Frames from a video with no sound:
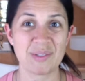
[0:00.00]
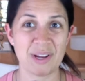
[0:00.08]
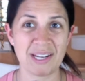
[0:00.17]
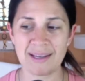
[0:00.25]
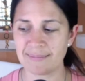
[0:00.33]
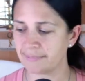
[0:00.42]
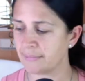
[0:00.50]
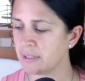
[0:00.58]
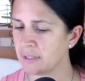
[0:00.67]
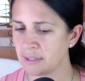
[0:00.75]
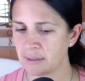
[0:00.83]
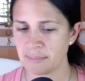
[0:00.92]
guys ready?
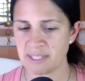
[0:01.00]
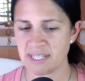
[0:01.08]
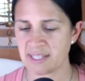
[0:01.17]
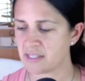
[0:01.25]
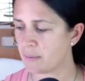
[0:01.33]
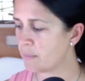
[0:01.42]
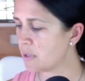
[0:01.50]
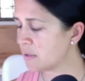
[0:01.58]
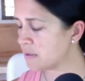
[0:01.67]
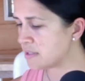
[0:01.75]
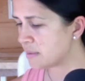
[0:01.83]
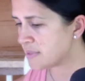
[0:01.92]
I'm going to take some
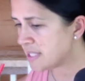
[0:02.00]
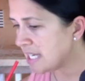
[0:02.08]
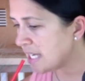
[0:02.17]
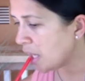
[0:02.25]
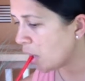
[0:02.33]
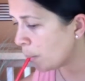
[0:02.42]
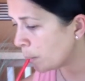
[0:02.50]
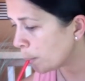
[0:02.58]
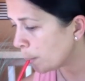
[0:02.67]
some tea.